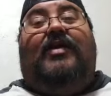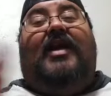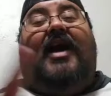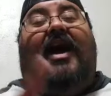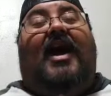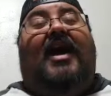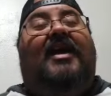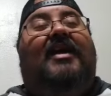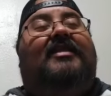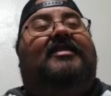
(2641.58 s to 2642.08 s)
one
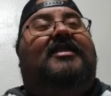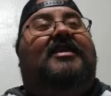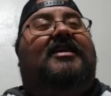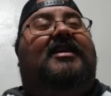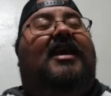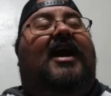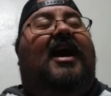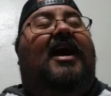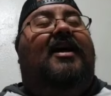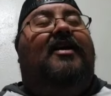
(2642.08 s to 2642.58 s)
I
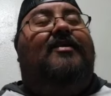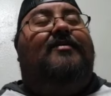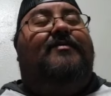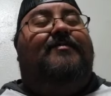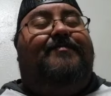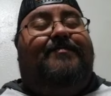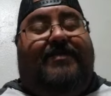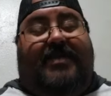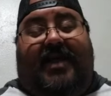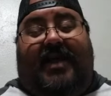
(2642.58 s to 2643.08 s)
think I
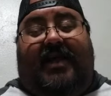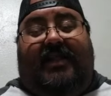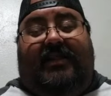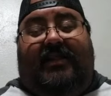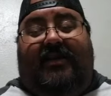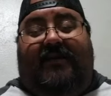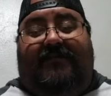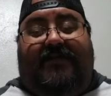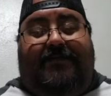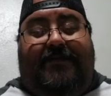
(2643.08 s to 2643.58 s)
I
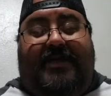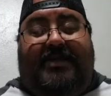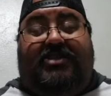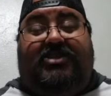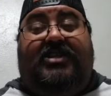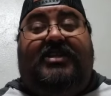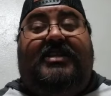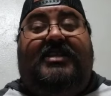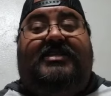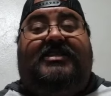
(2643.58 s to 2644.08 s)
love to
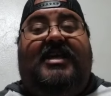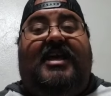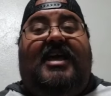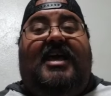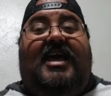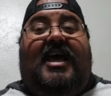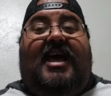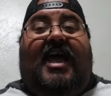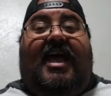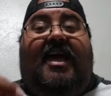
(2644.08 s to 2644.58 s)
mention this.
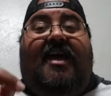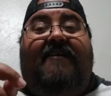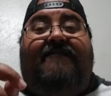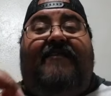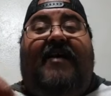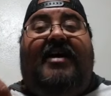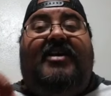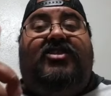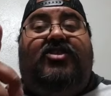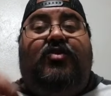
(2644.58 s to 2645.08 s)

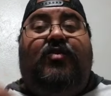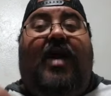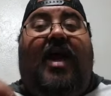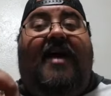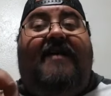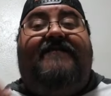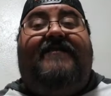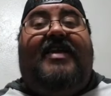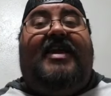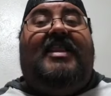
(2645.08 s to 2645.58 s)
If I do
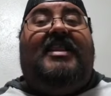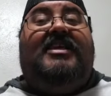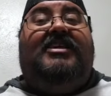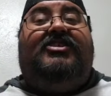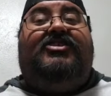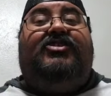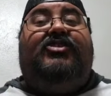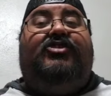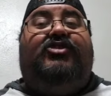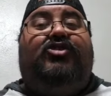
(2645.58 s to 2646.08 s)
have any
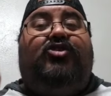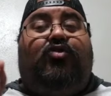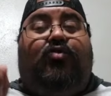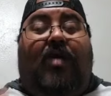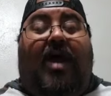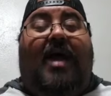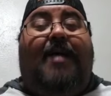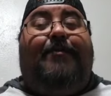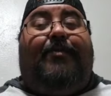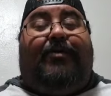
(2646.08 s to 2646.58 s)

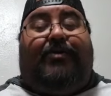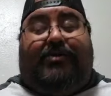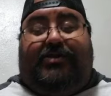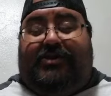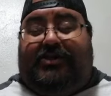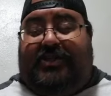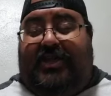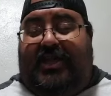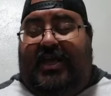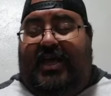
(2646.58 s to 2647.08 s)

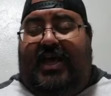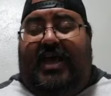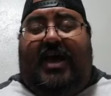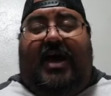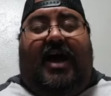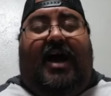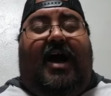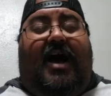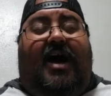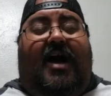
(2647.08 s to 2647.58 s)
subscribers
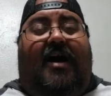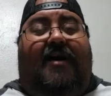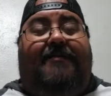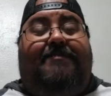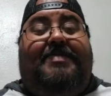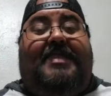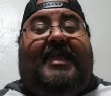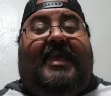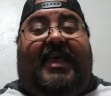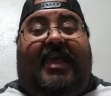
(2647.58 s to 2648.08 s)
uh,
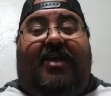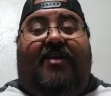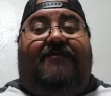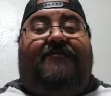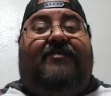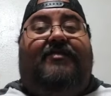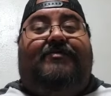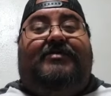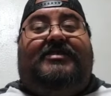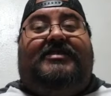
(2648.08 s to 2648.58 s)
here
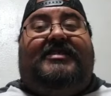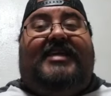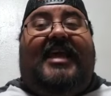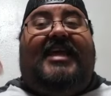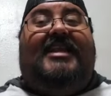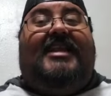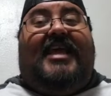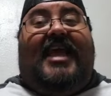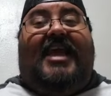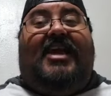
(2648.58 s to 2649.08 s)
from
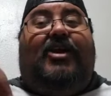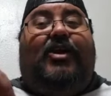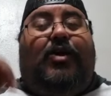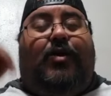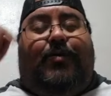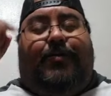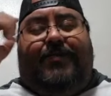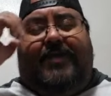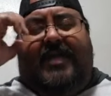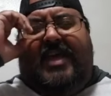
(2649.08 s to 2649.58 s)
San
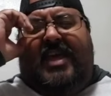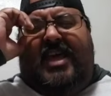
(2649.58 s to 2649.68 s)
Diego.